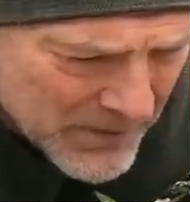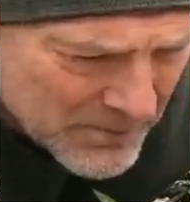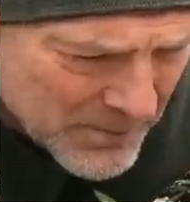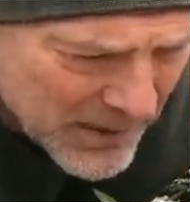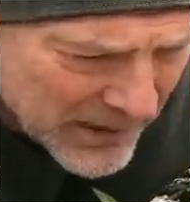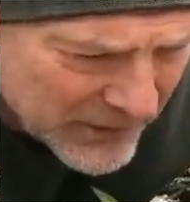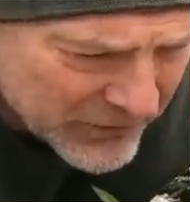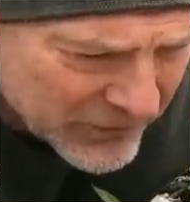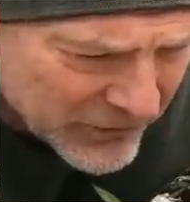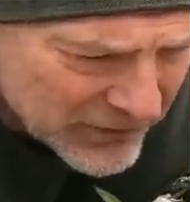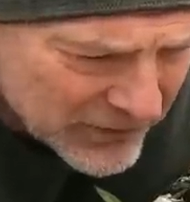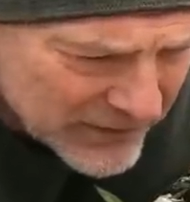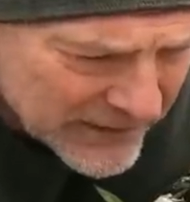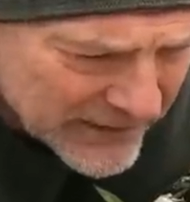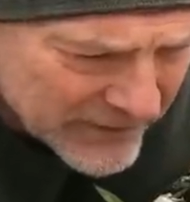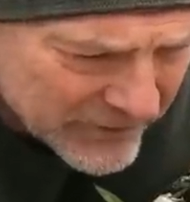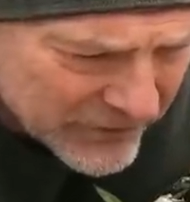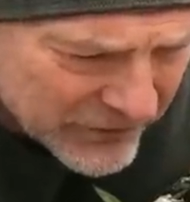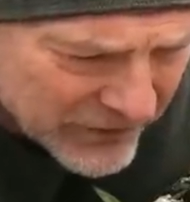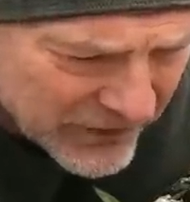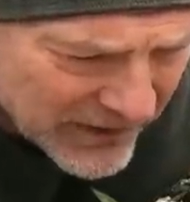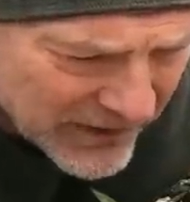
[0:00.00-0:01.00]
basal
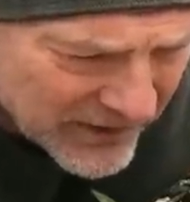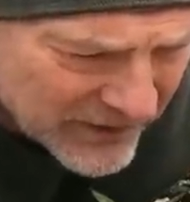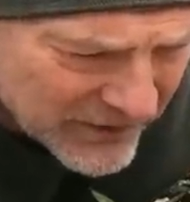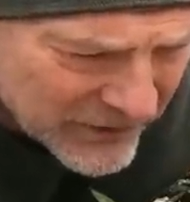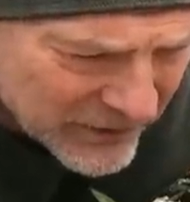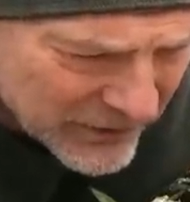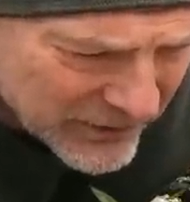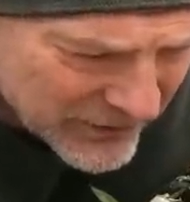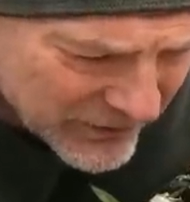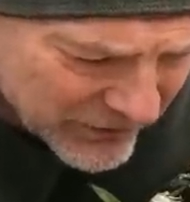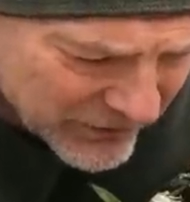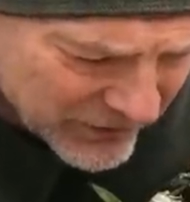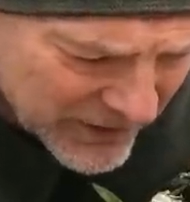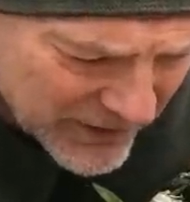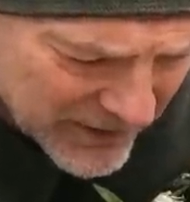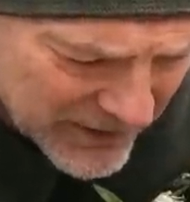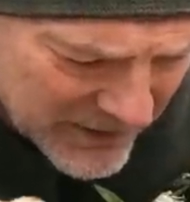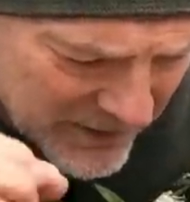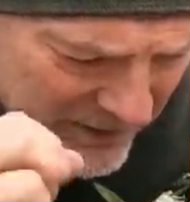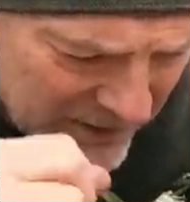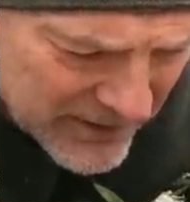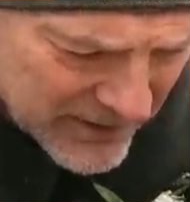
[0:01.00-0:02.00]
leaves. You can
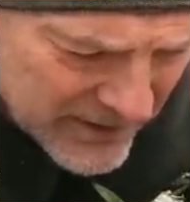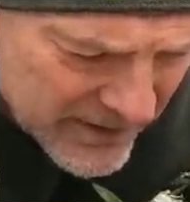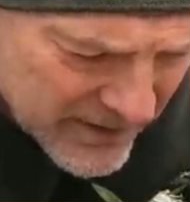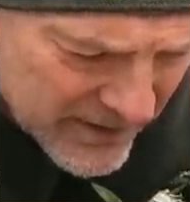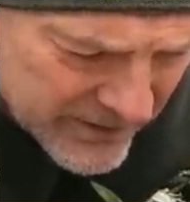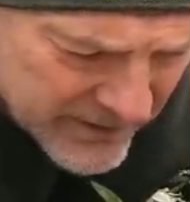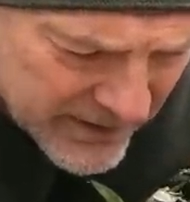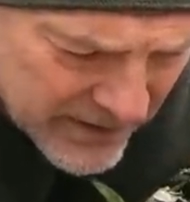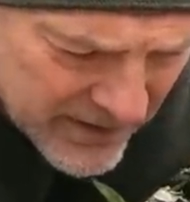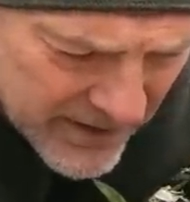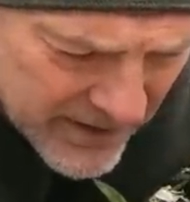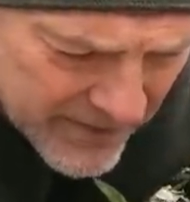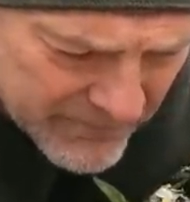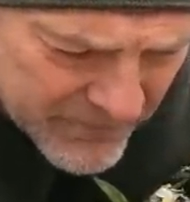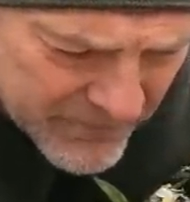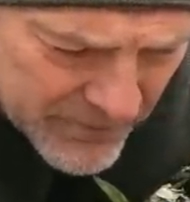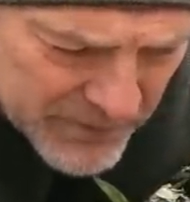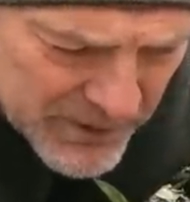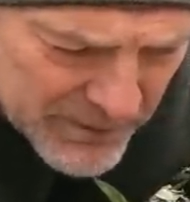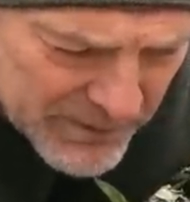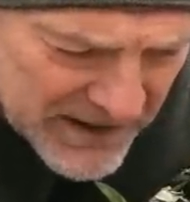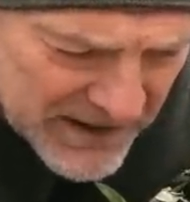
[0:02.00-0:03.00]
see they come
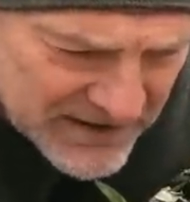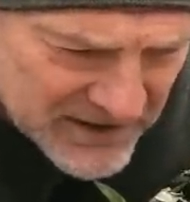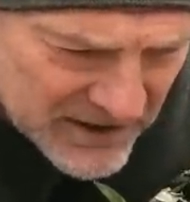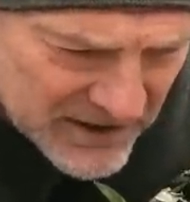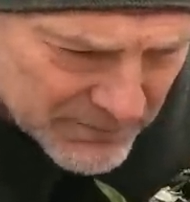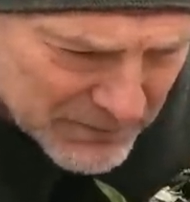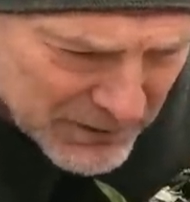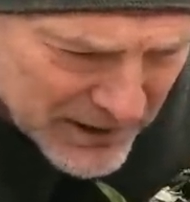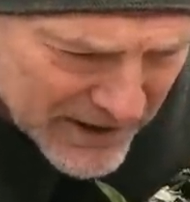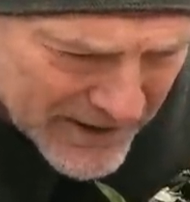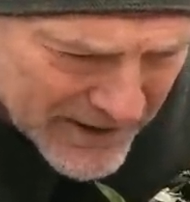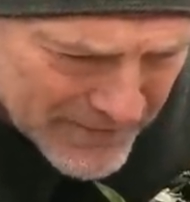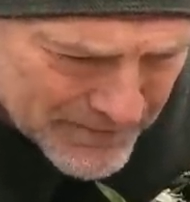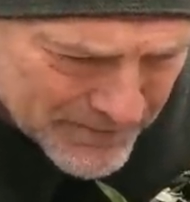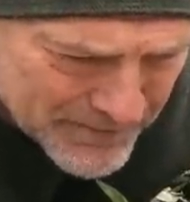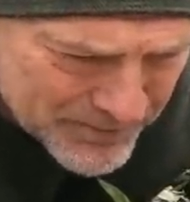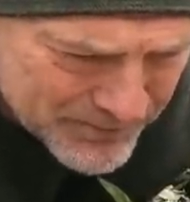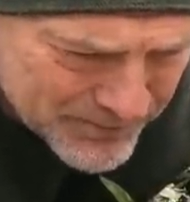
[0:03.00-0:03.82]
from the base of the plant.